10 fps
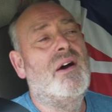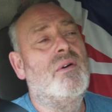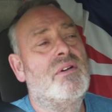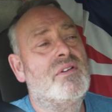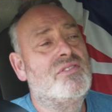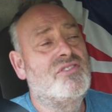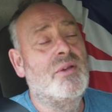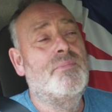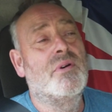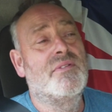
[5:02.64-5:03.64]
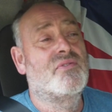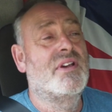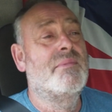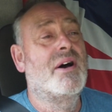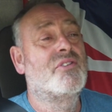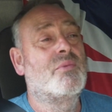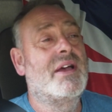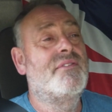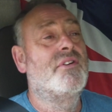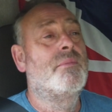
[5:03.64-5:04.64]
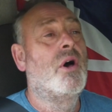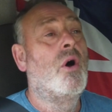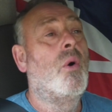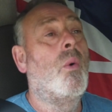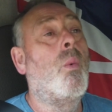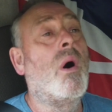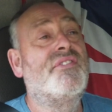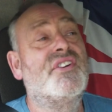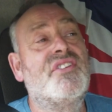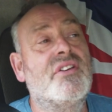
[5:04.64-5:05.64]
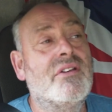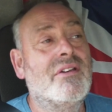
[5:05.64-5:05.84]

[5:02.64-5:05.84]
now 2.3 miles away from Wofford.